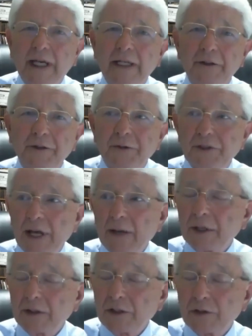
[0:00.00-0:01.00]
And it turns
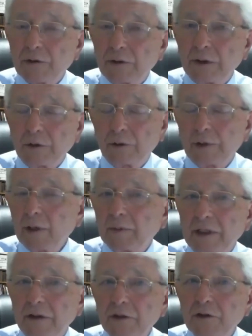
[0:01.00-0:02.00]
out that this
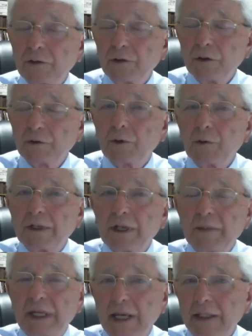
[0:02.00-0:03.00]
incredibly useful when I
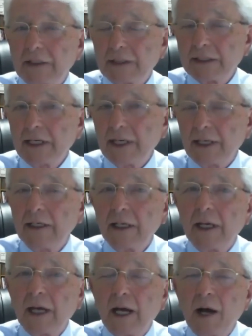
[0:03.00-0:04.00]
began to see
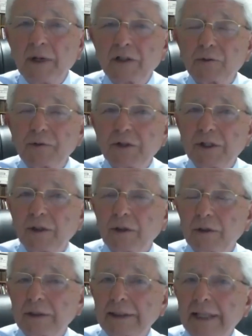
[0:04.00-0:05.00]
how much was
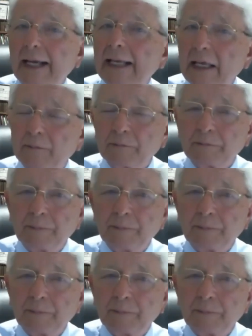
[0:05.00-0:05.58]
still lacking.